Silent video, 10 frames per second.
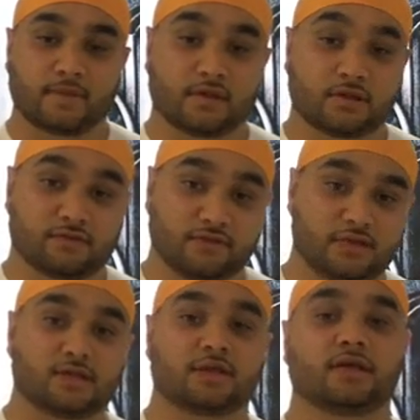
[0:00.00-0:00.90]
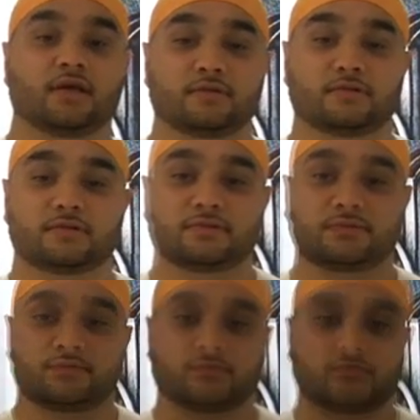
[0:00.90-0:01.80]
because of these Sikhi camps.
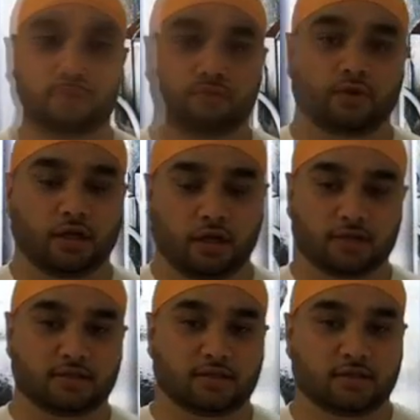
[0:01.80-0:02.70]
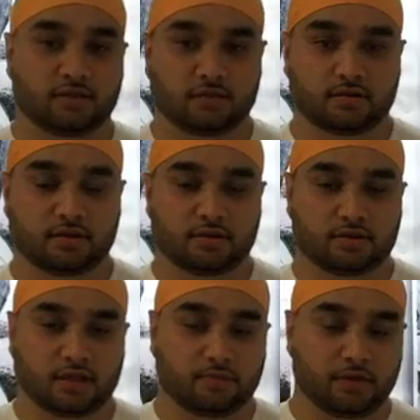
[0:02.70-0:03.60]
Now realising, Sant